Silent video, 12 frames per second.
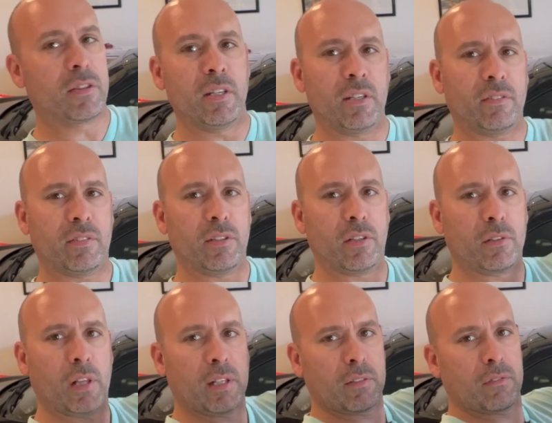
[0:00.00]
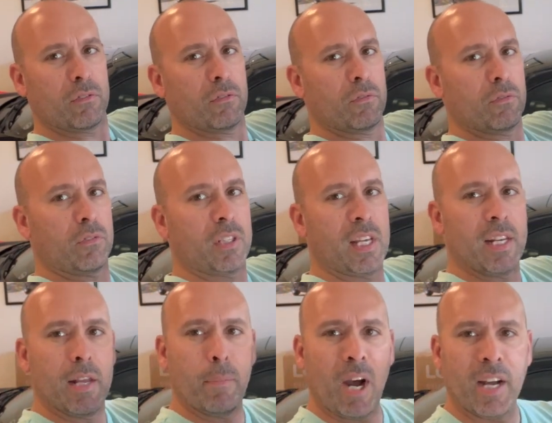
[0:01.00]
this, and they're like
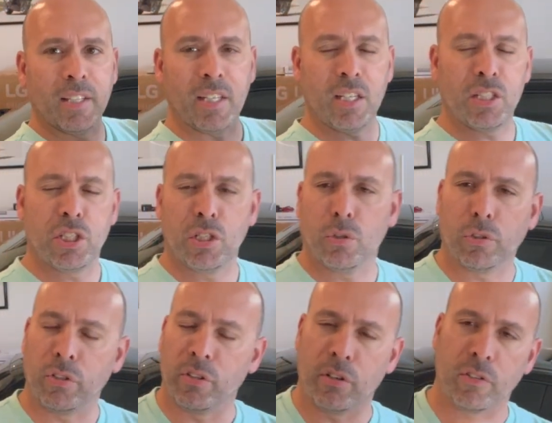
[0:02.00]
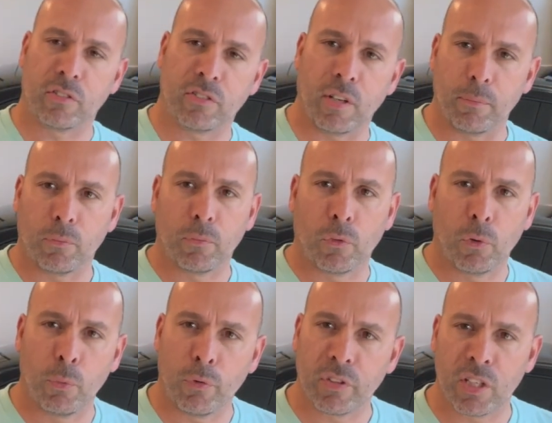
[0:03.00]
getting it behind the heat shield, and some
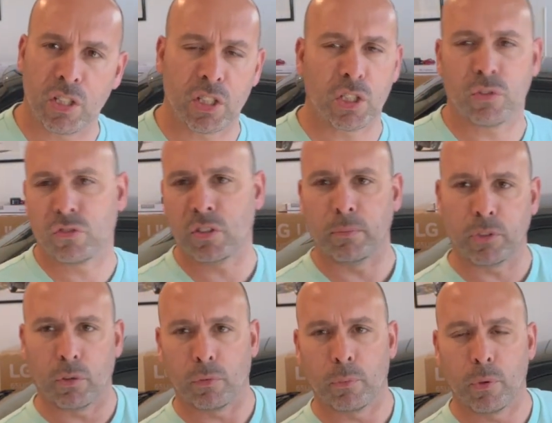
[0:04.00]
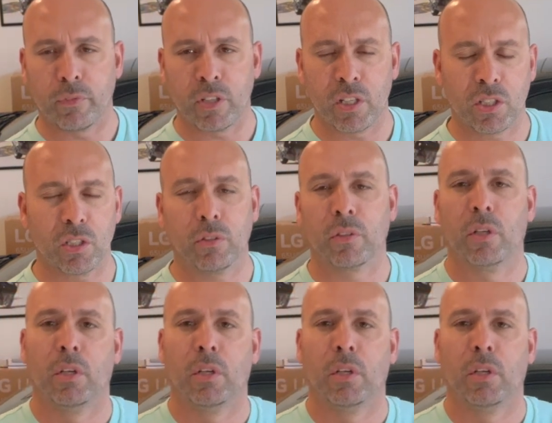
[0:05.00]
remove the heat shield, some don't remove the heat shield.